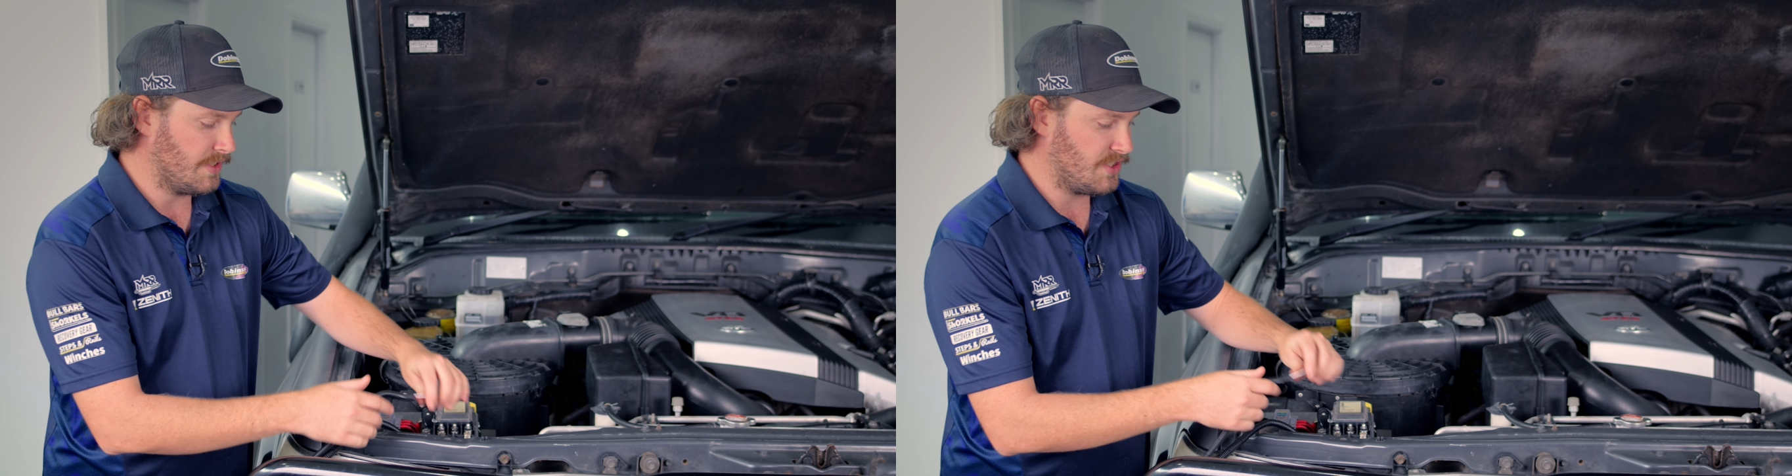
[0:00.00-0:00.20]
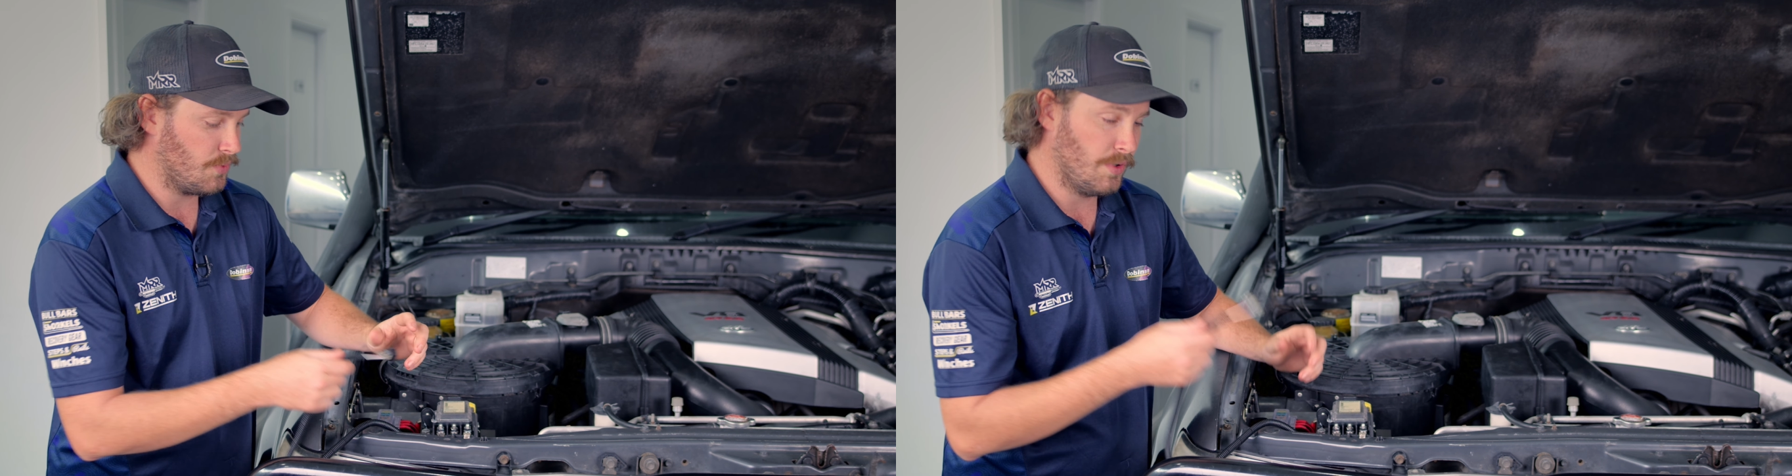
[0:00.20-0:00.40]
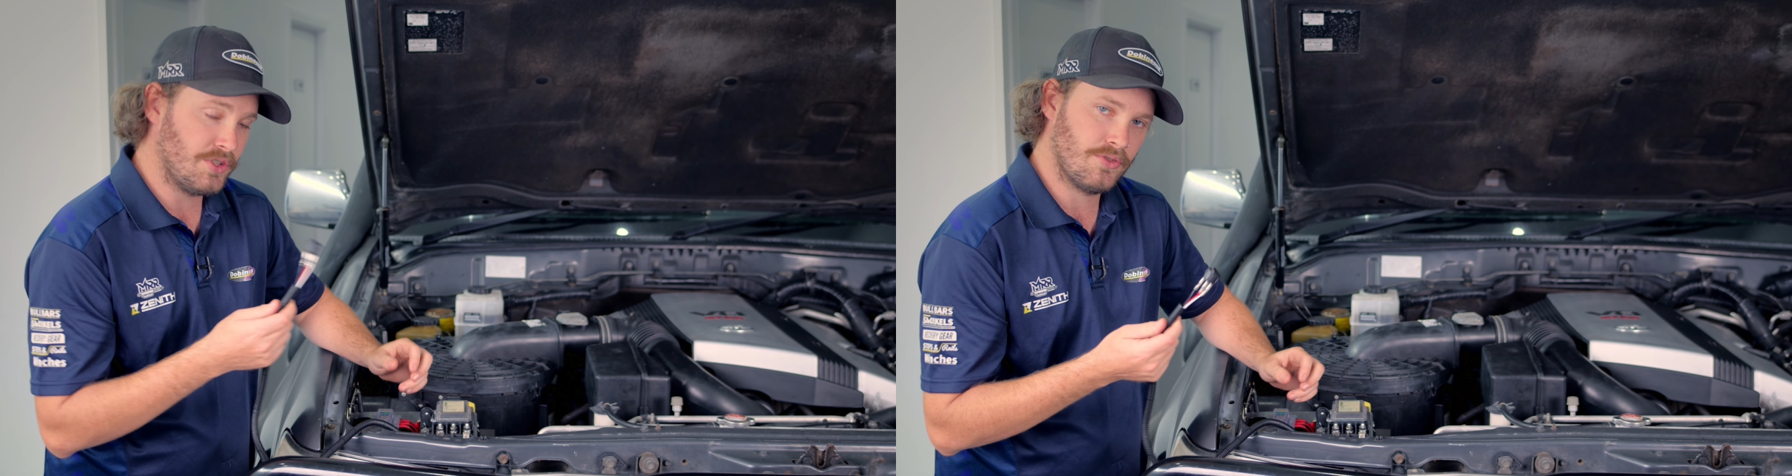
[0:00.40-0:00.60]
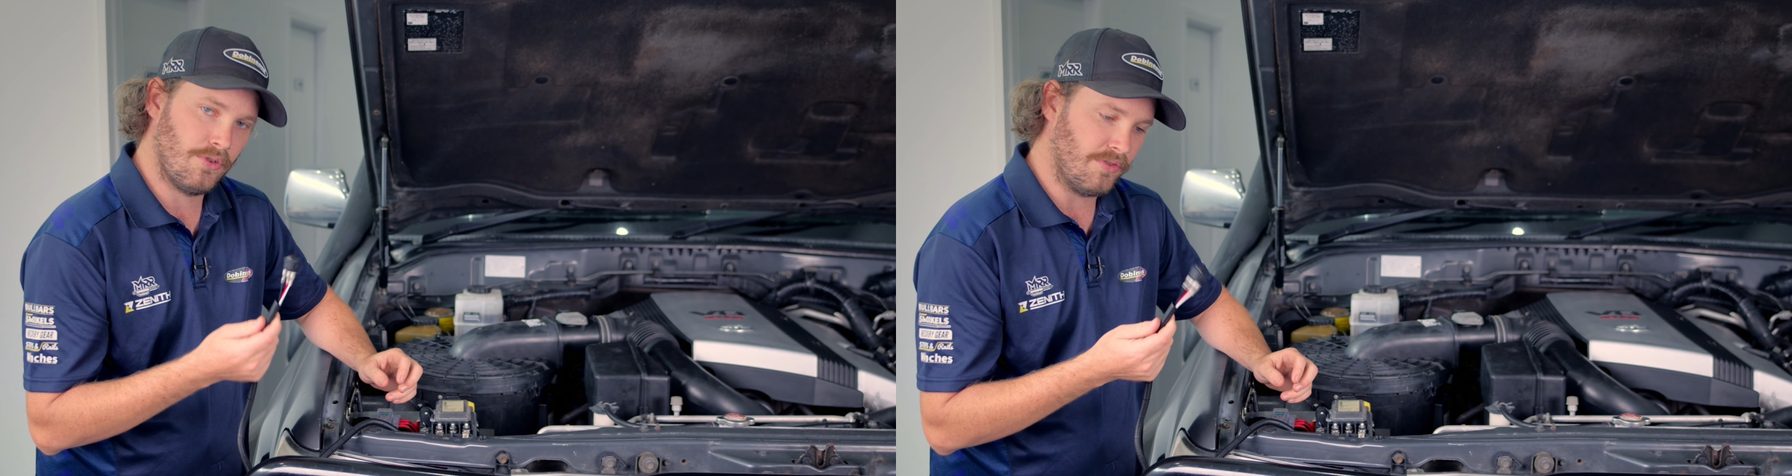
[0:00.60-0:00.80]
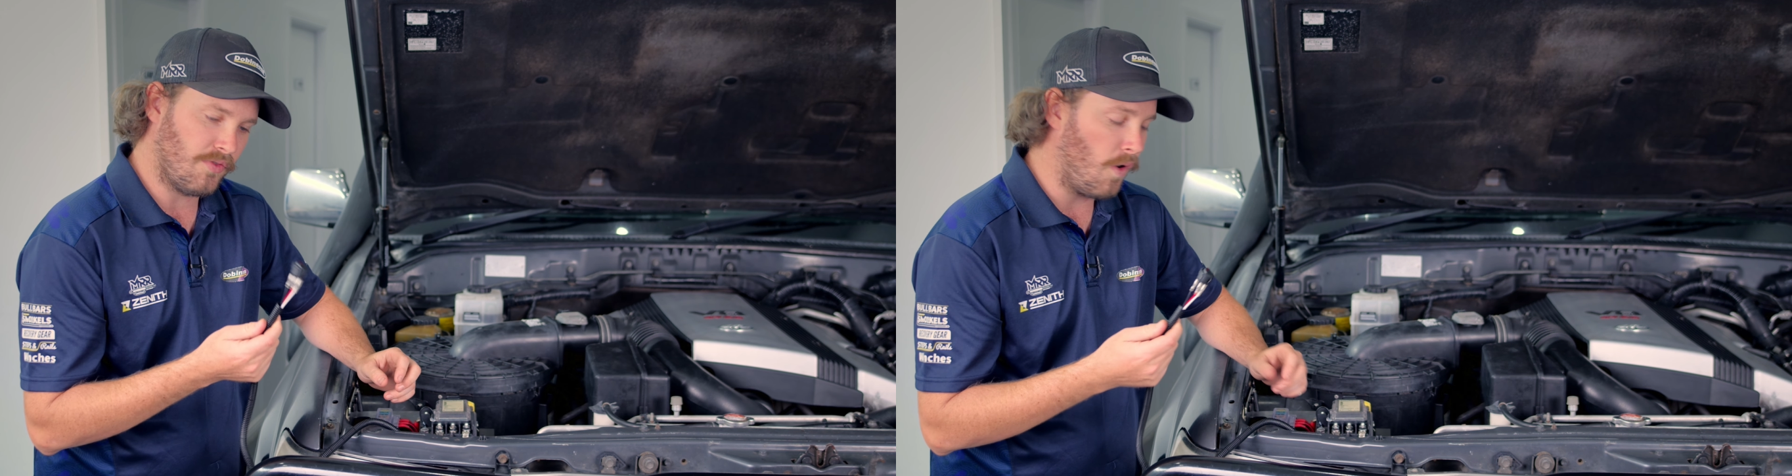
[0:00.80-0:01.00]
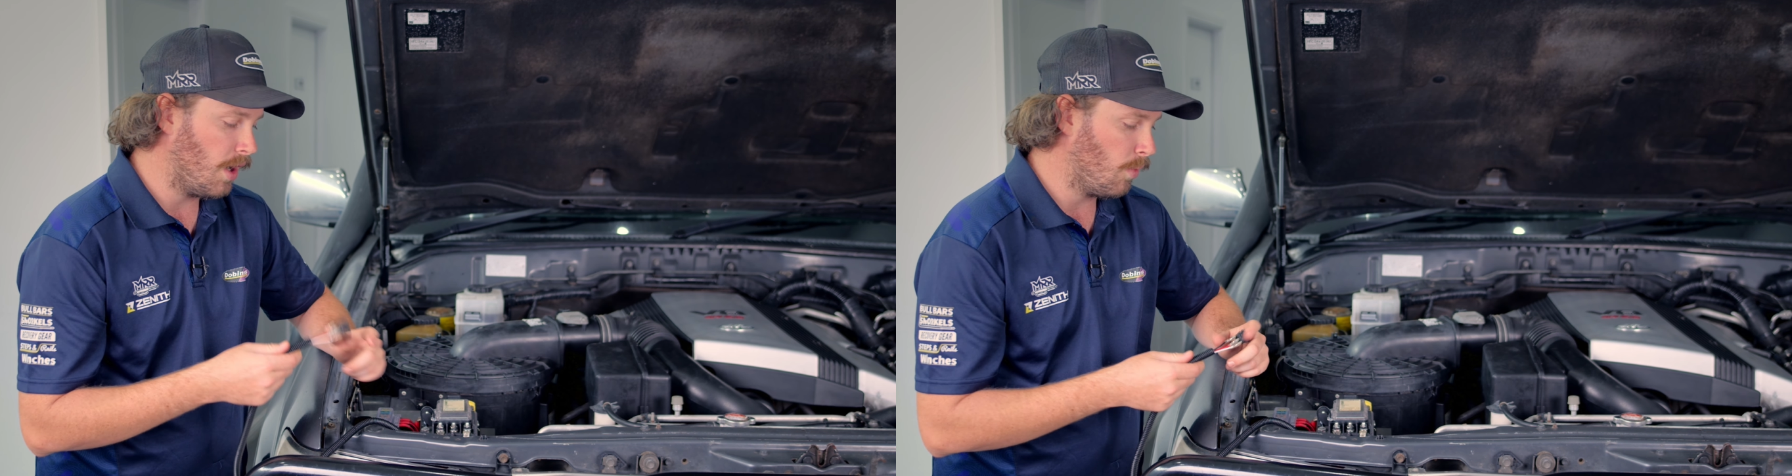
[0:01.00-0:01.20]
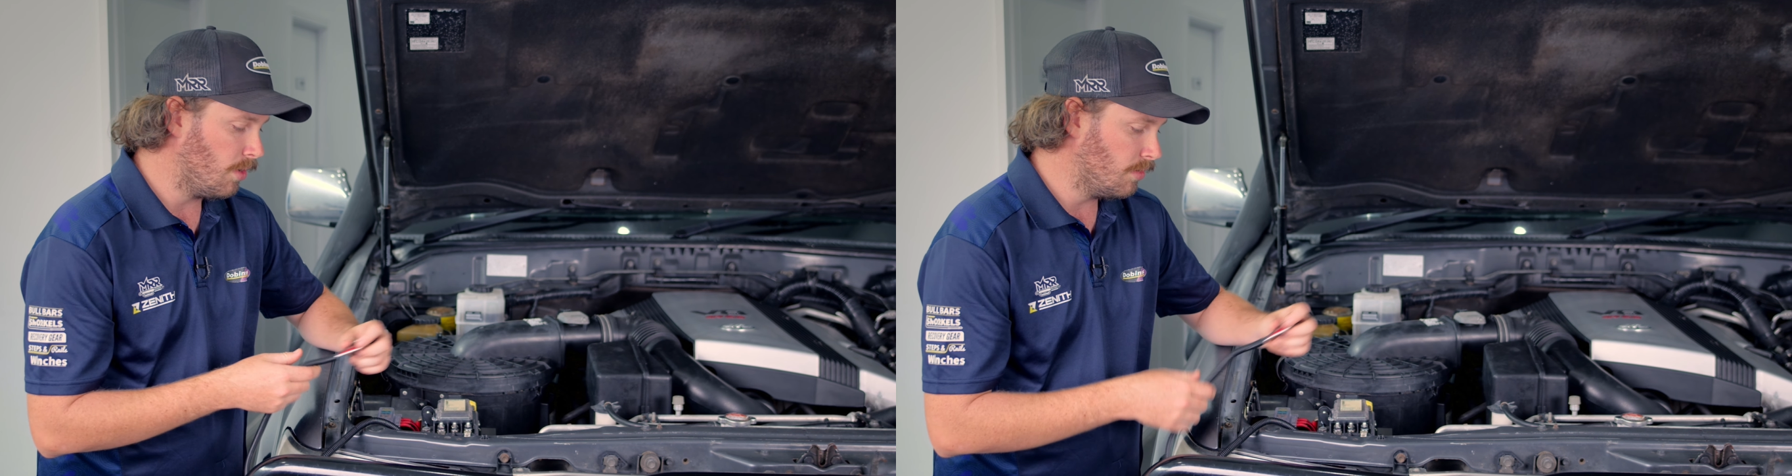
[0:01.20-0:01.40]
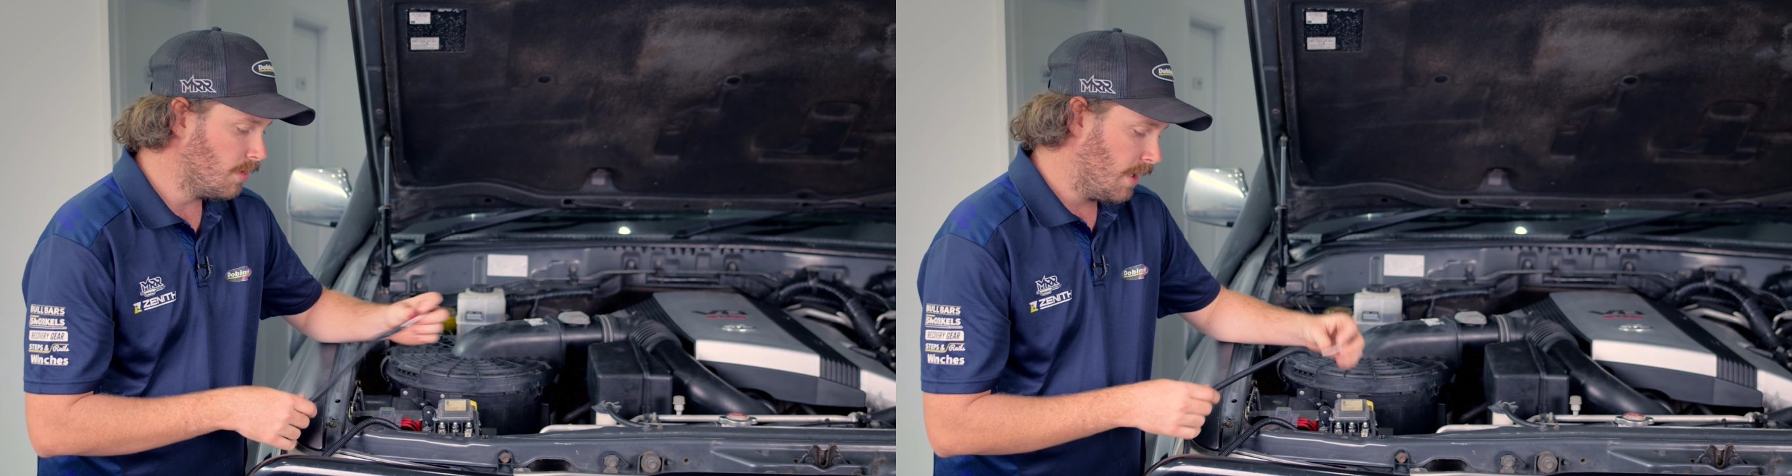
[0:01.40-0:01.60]
switch through the
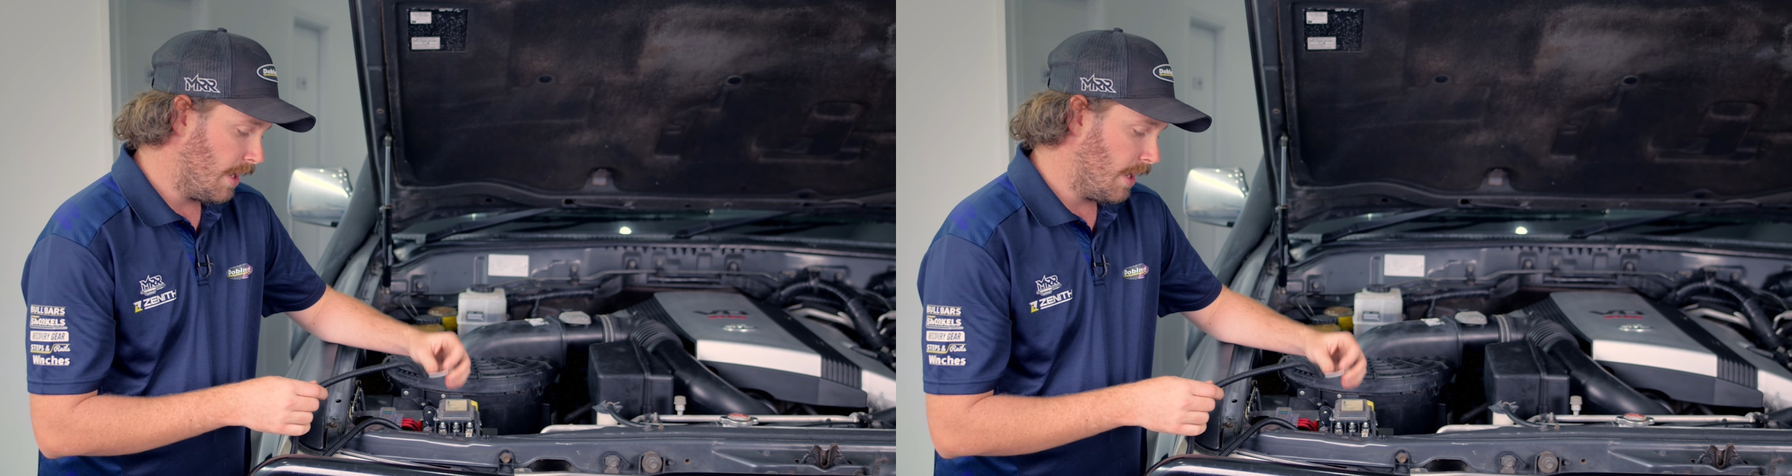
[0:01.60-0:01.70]
firewall,